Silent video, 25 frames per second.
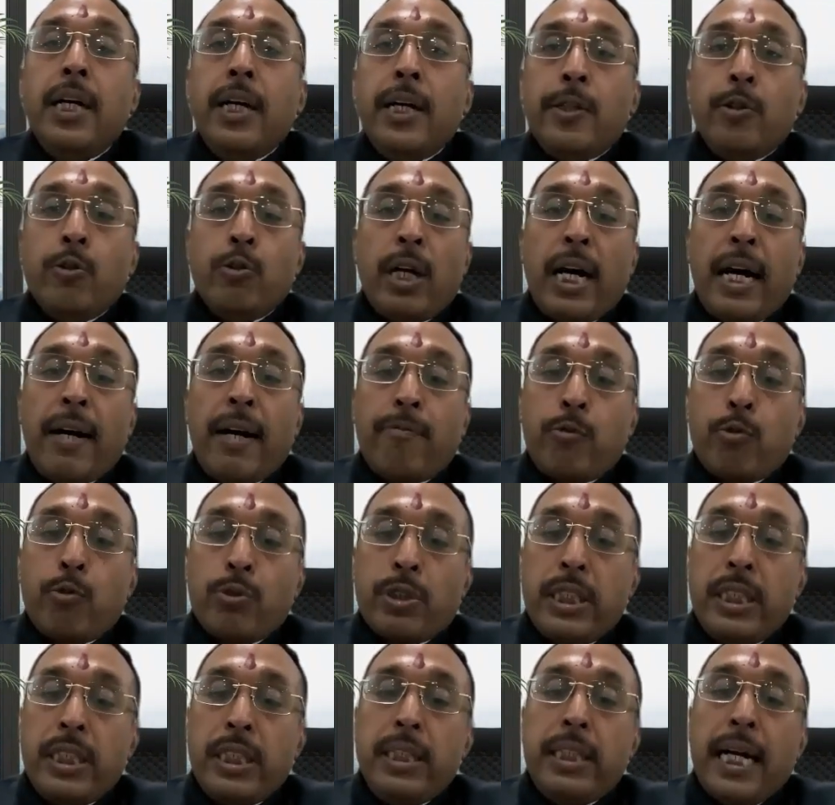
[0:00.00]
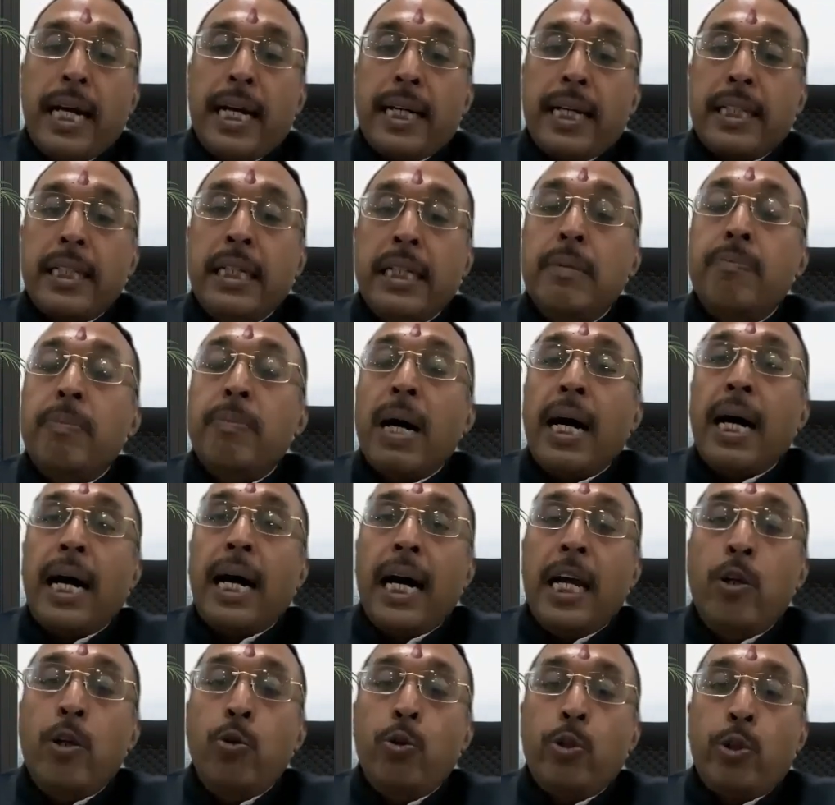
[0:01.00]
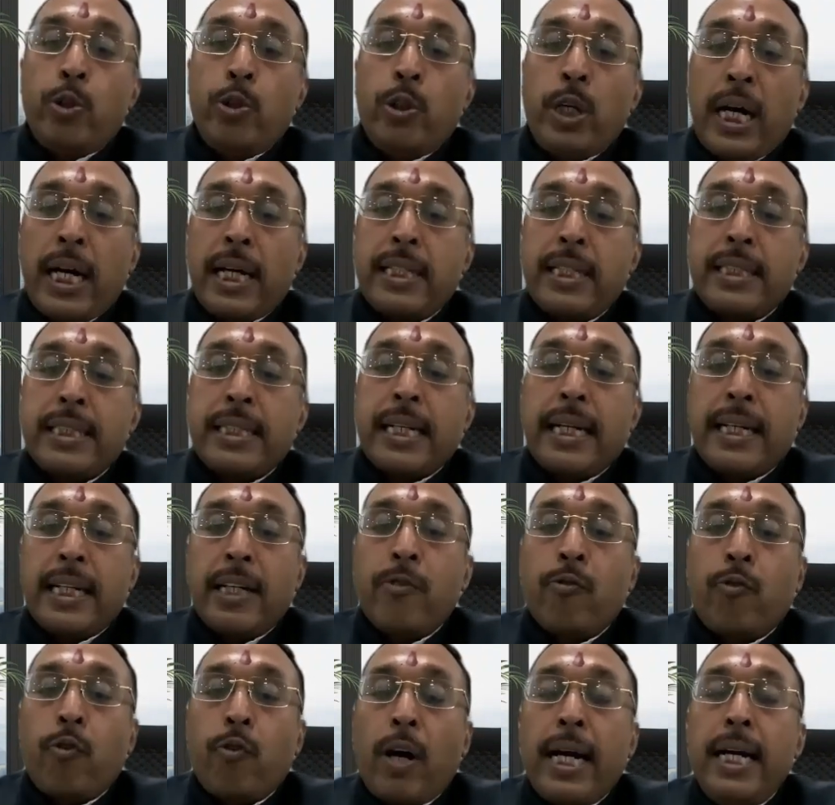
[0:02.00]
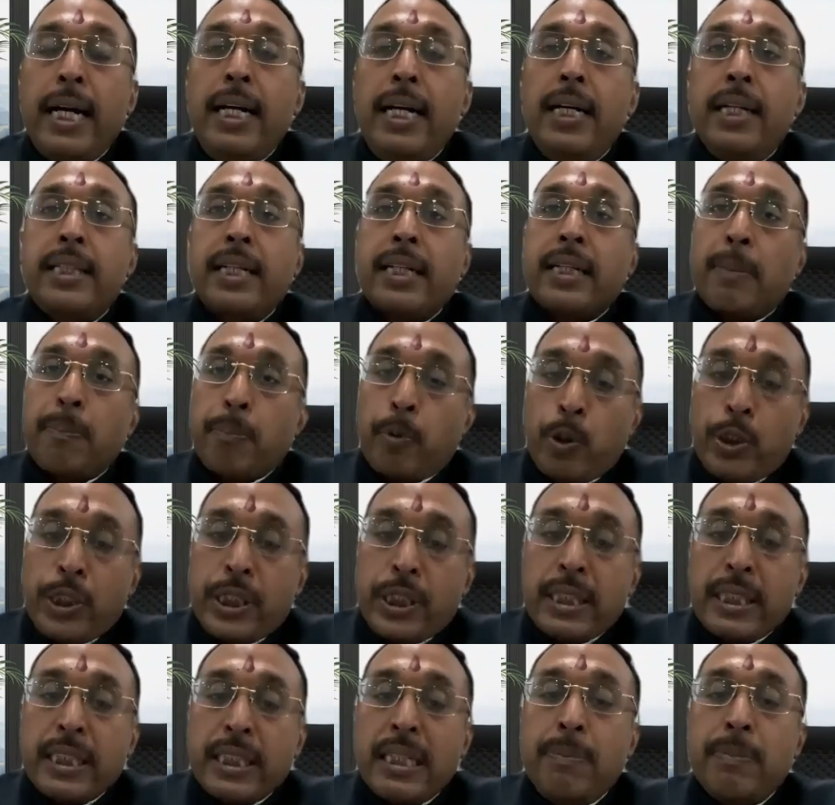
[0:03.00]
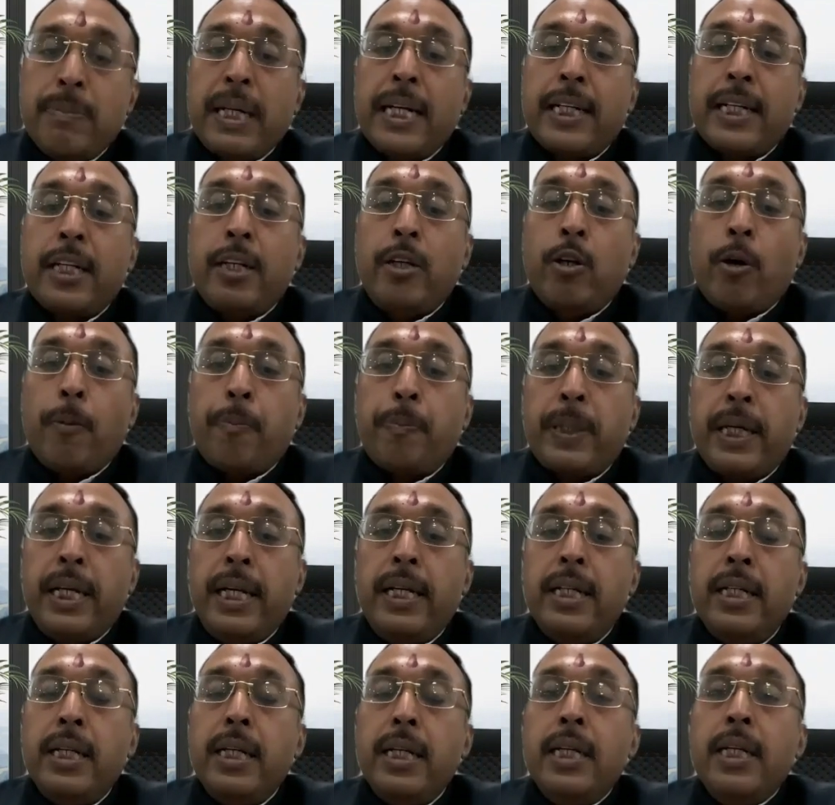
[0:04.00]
You have to see that the LUT is getting filed, the composition scheme get adopted.